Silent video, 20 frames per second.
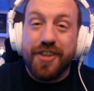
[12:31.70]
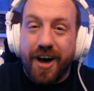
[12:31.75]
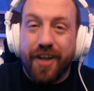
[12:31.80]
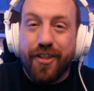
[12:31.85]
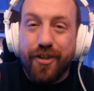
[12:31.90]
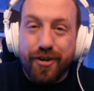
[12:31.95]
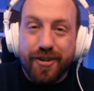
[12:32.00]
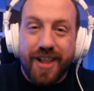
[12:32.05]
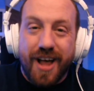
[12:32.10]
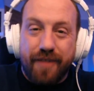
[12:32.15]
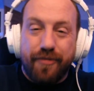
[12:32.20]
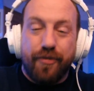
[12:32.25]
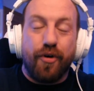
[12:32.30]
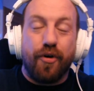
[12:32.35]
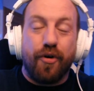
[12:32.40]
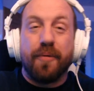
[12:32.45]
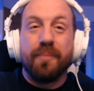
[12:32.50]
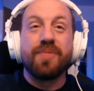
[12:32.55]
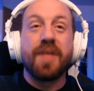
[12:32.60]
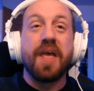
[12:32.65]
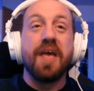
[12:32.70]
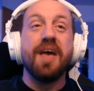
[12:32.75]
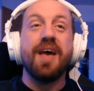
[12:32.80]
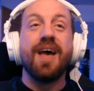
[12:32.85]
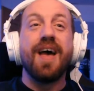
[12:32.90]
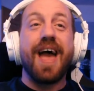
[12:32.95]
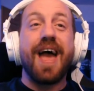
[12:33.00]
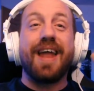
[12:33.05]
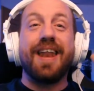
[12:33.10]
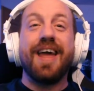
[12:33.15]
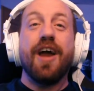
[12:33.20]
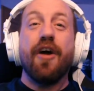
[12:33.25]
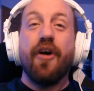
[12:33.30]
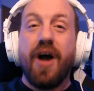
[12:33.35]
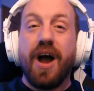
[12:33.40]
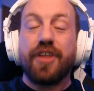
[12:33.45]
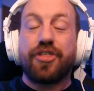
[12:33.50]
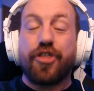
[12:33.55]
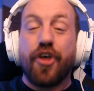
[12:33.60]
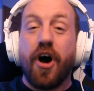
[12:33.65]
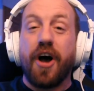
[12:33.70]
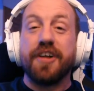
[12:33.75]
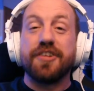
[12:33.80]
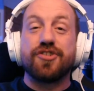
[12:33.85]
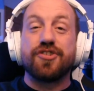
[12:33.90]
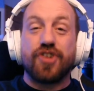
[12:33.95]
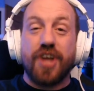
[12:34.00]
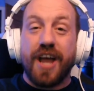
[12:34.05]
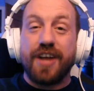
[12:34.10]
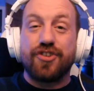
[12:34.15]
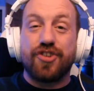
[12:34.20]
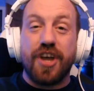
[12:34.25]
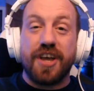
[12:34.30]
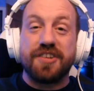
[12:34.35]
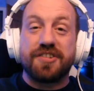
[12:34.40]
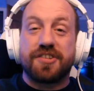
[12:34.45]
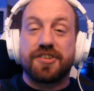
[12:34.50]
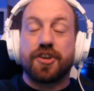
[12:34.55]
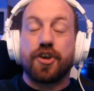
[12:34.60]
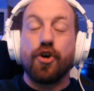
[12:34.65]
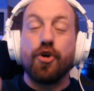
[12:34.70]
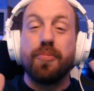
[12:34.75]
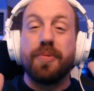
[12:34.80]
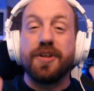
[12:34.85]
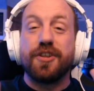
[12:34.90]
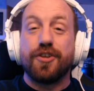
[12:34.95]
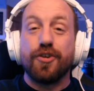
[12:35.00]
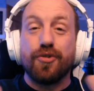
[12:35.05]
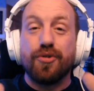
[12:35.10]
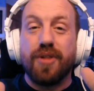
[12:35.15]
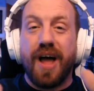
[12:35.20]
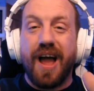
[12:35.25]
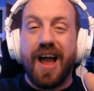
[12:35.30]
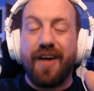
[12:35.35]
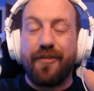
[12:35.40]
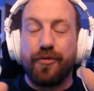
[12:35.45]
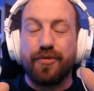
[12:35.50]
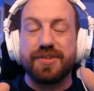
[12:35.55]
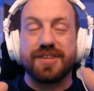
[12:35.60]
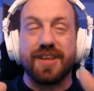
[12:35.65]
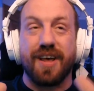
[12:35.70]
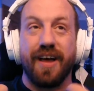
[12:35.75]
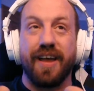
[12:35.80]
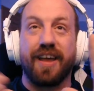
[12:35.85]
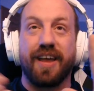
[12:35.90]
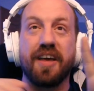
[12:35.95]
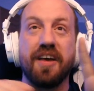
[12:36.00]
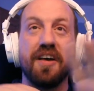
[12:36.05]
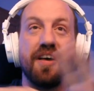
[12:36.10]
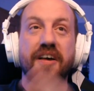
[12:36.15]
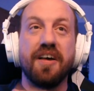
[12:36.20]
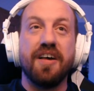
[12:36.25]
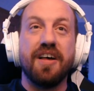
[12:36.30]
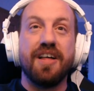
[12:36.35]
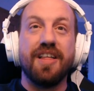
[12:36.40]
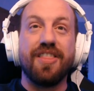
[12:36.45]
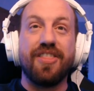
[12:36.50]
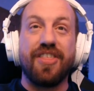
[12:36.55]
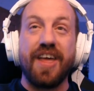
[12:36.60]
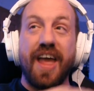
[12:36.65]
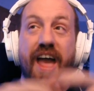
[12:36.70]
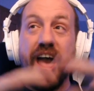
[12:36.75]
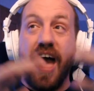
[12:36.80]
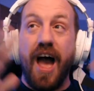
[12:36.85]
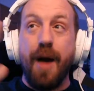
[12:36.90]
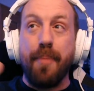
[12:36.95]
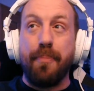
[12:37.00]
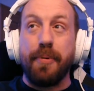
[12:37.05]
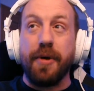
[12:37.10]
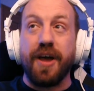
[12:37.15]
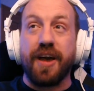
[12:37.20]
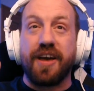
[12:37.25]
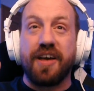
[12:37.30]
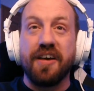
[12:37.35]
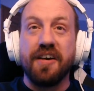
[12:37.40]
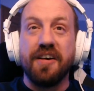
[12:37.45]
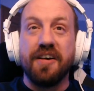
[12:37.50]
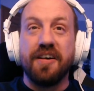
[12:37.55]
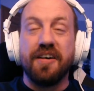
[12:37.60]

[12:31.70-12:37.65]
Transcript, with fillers: nother level. And here I thought JJ's Scooby Doo laugh was like the epic